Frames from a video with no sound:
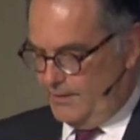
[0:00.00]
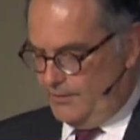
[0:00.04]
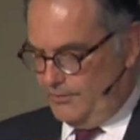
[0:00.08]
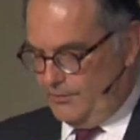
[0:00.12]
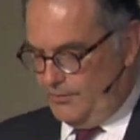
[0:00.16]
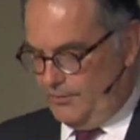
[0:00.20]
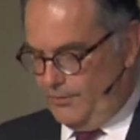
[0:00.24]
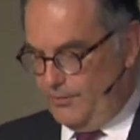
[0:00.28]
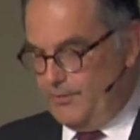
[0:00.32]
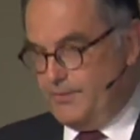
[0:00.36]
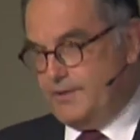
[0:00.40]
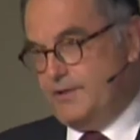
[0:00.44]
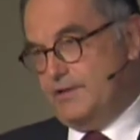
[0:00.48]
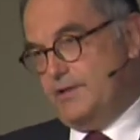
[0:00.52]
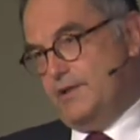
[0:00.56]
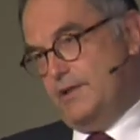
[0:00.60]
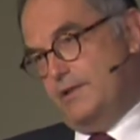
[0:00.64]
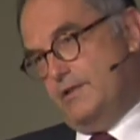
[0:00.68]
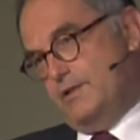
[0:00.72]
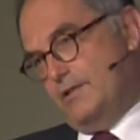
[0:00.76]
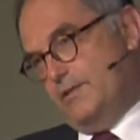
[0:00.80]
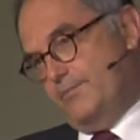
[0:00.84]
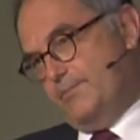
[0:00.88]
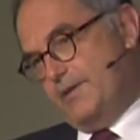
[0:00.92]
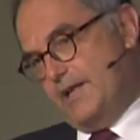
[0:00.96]
You heard it
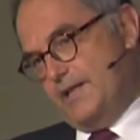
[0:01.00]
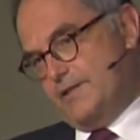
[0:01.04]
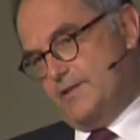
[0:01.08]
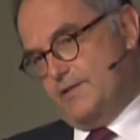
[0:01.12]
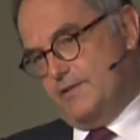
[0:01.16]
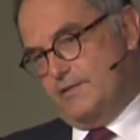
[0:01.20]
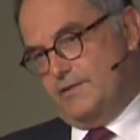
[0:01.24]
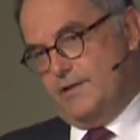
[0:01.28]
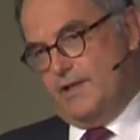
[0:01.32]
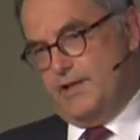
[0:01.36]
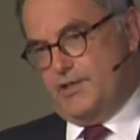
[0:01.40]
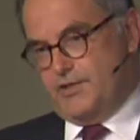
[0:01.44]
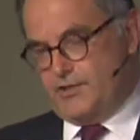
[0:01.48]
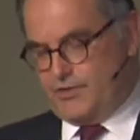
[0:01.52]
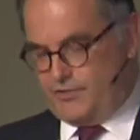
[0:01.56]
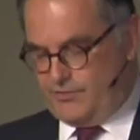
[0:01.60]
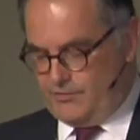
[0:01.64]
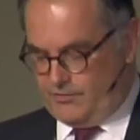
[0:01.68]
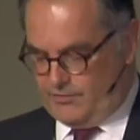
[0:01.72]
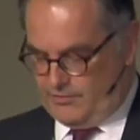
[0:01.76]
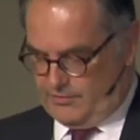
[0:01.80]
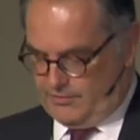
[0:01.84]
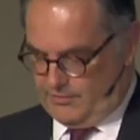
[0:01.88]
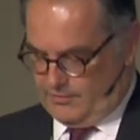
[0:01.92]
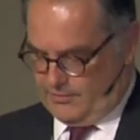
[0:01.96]
in the presentation